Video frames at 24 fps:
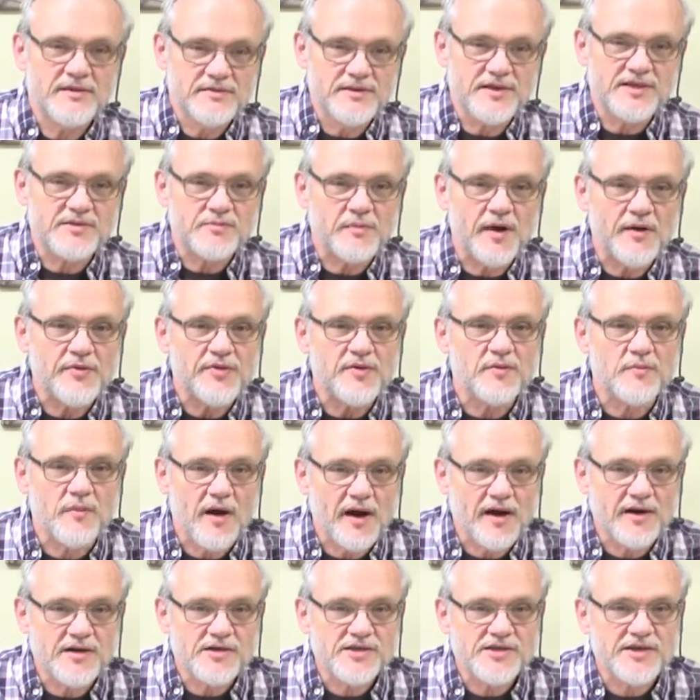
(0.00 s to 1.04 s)
this month of
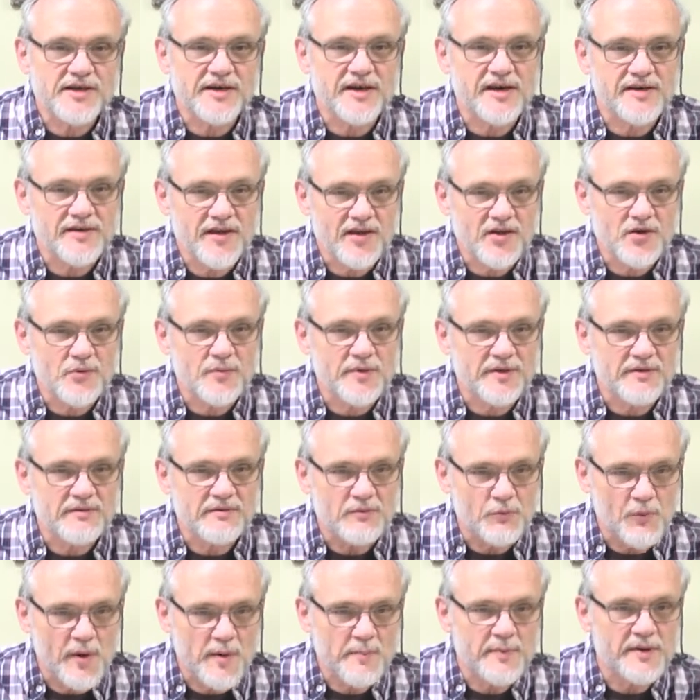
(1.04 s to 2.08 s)
March, and another
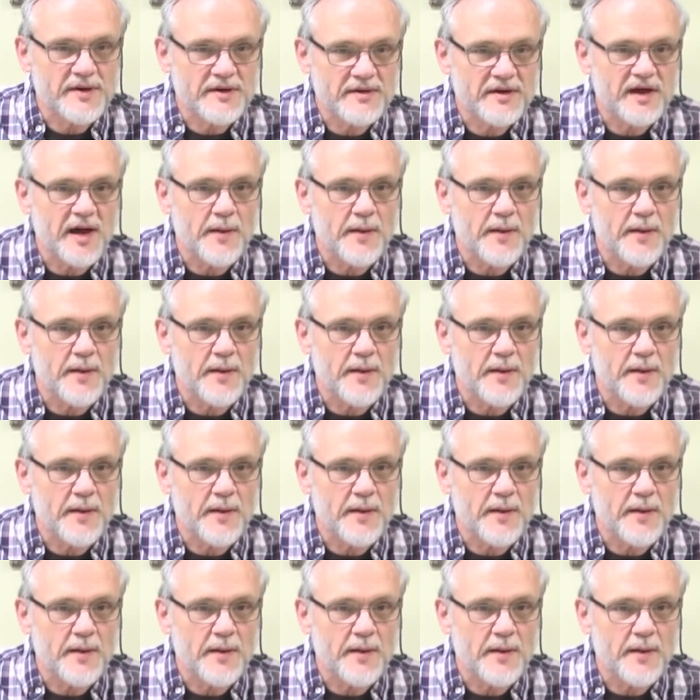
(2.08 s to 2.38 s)
one, women,